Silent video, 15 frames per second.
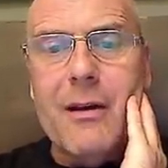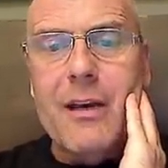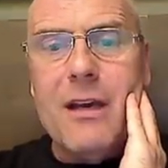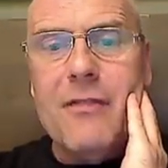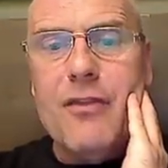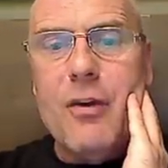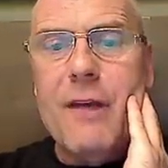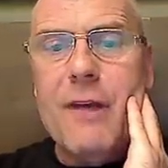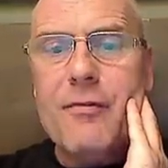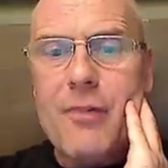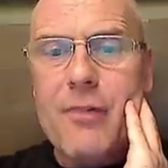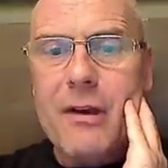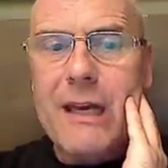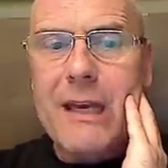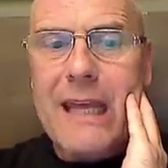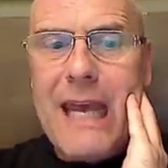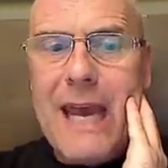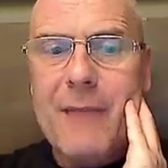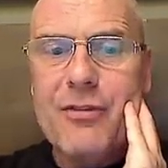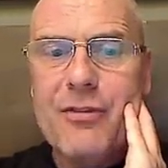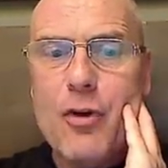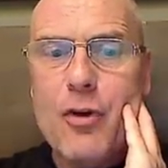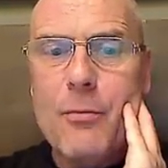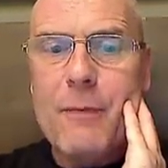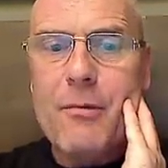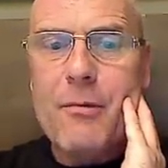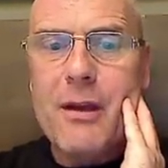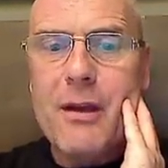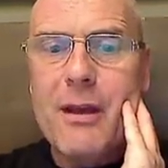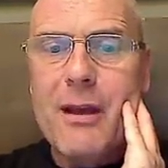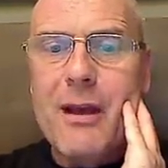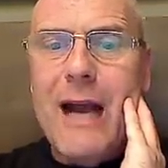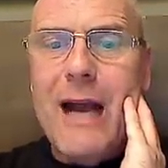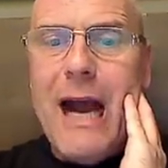If you have drunken gaps in your memory,